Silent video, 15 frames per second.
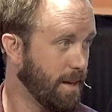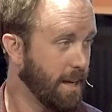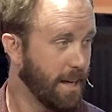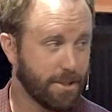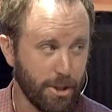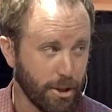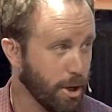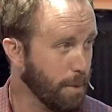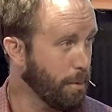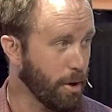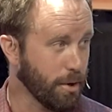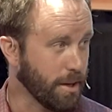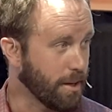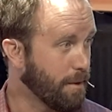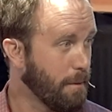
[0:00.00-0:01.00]
He took your
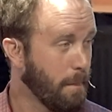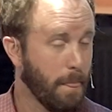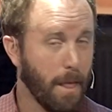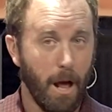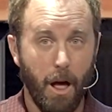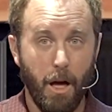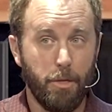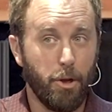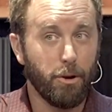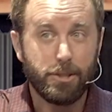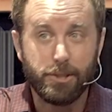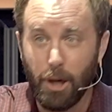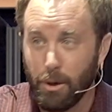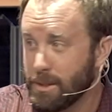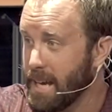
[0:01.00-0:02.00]
burden. There
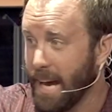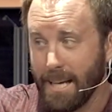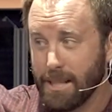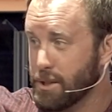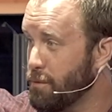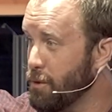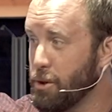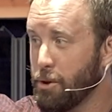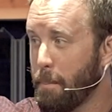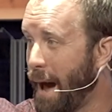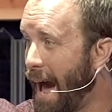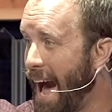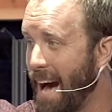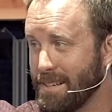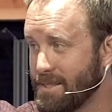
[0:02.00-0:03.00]
is no test for you to
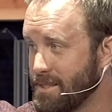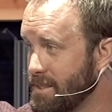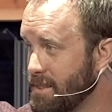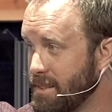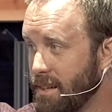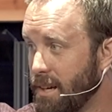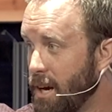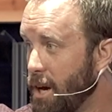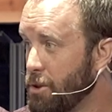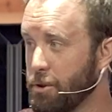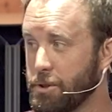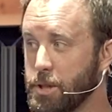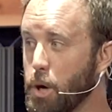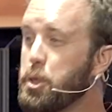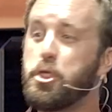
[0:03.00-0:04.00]
pass.
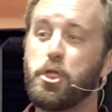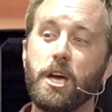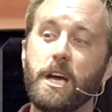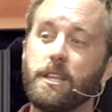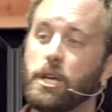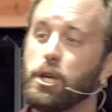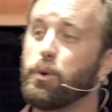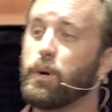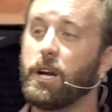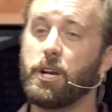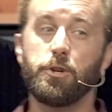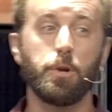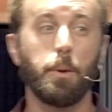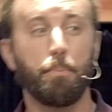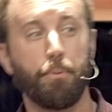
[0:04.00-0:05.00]
There's no thing that you got to
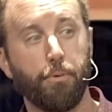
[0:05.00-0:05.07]
do to